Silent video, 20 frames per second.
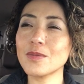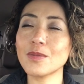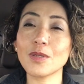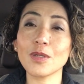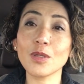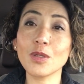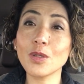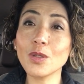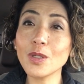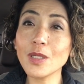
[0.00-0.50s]
or
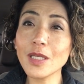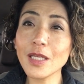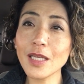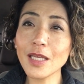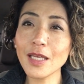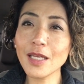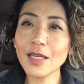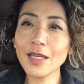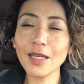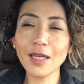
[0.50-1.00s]

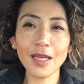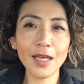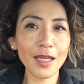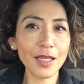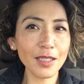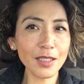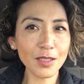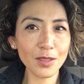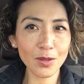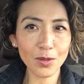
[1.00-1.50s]
cooking,
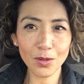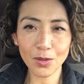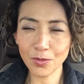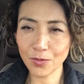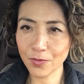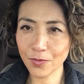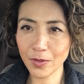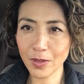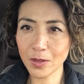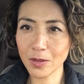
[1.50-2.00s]
any sort of
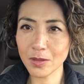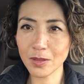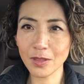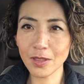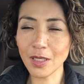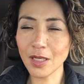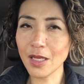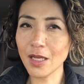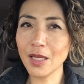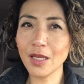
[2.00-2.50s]
field.
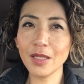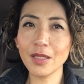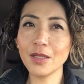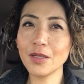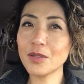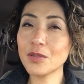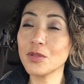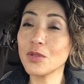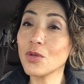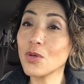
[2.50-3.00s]

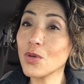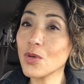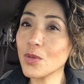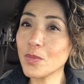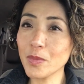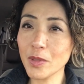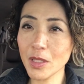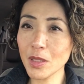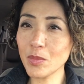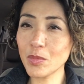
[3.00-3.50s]
There are
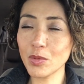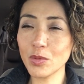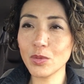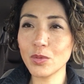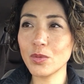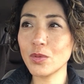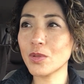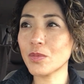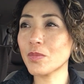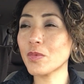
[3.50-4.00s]
no
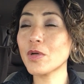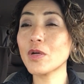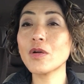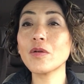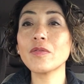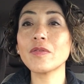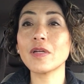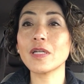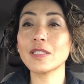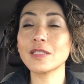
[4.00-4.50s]
people who are
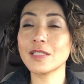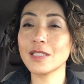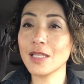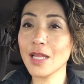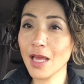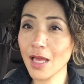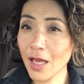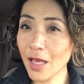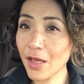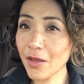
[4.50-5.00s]
perfect
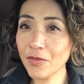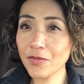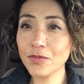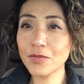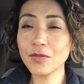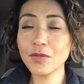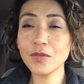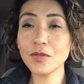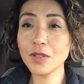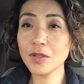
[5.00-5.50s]
in
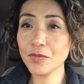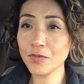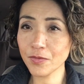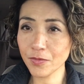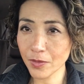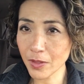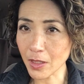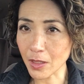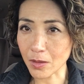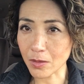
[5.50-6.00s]
every
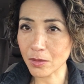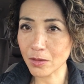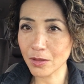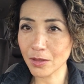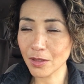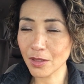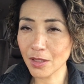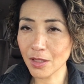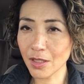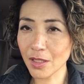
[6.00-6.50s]

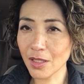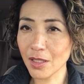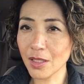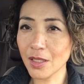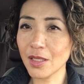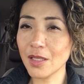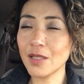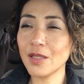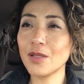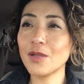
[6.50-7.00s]
field.
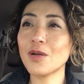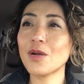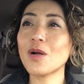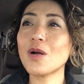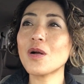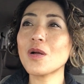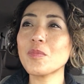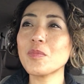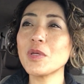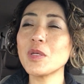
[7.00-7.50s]
There
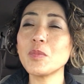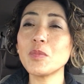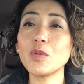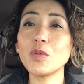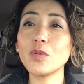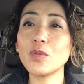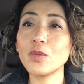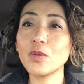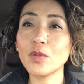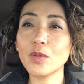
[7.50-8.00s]
are
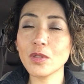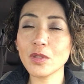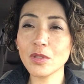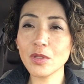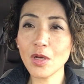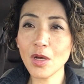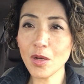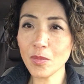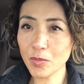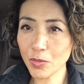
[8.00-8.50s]
people who are
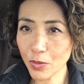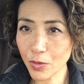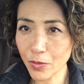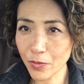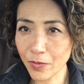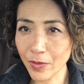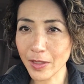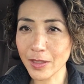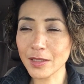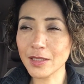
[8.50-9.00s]
not
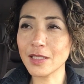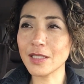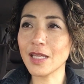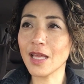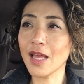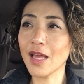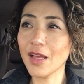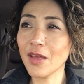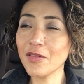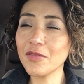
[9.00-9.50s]
perfect in
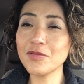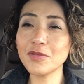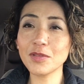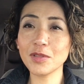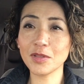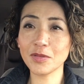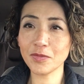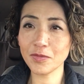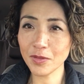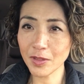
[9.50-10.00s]

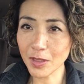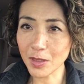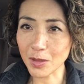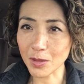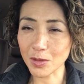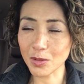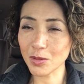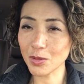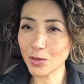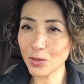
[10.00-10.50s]
every
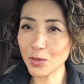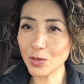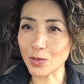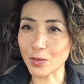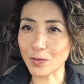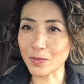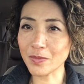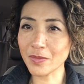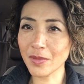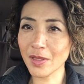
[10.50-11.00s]
field
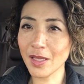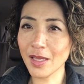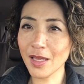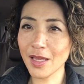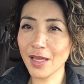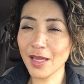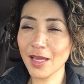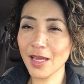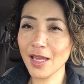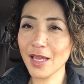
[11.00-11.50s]
too.
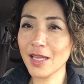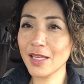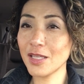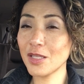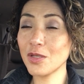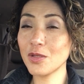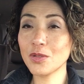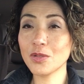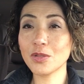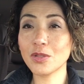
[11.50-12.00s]

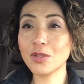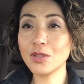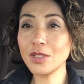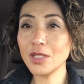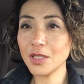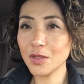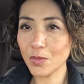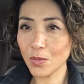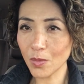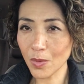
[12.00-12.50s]
And you're good
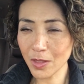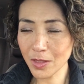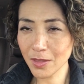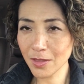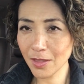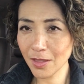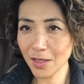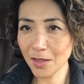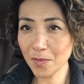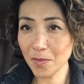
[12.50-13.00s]
at one
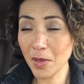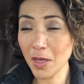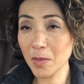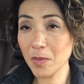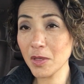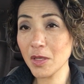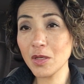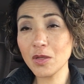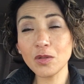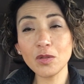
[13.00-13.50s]
thing,
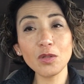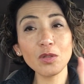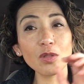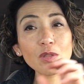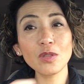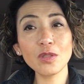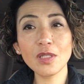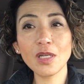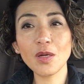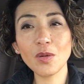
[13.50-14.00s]
maybe you're not
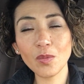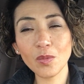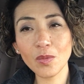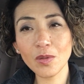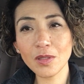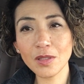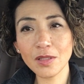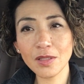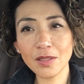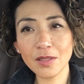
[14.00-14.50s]
good at
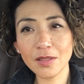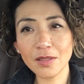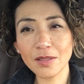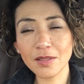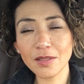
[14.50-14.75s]
one